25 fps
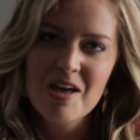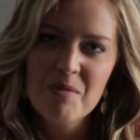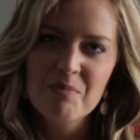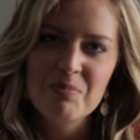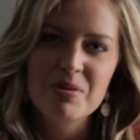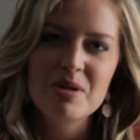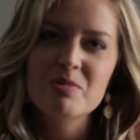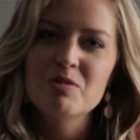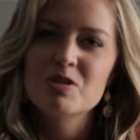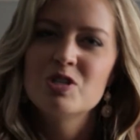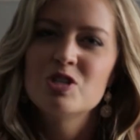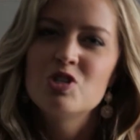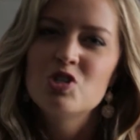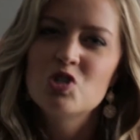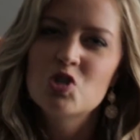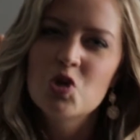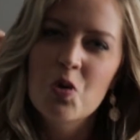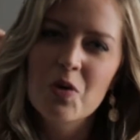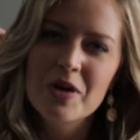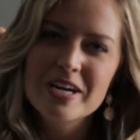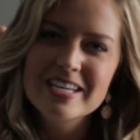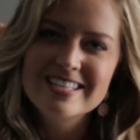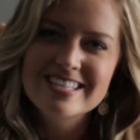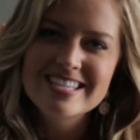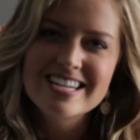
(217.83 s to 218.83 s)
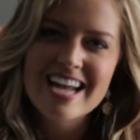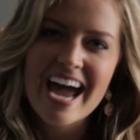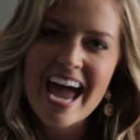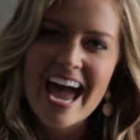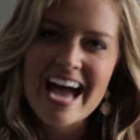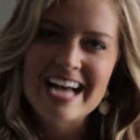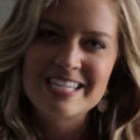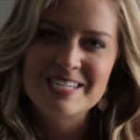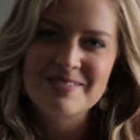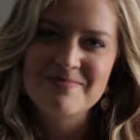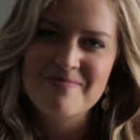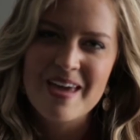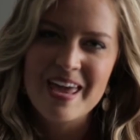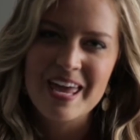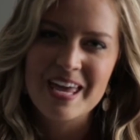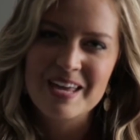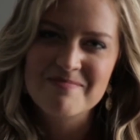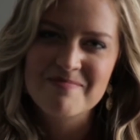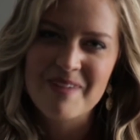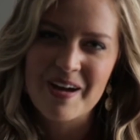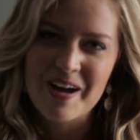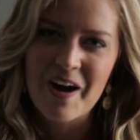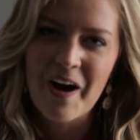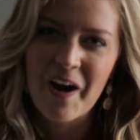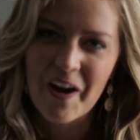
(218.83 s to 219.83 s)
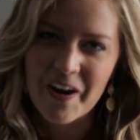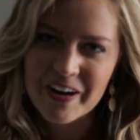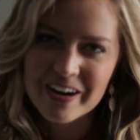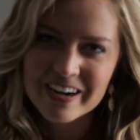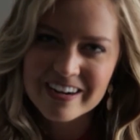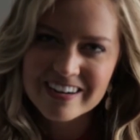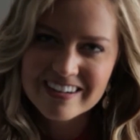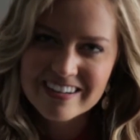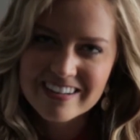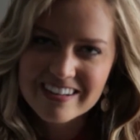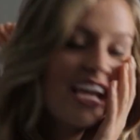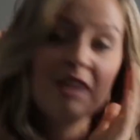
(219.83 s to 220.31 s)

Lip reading: But it was a choice that I had to make in my heart.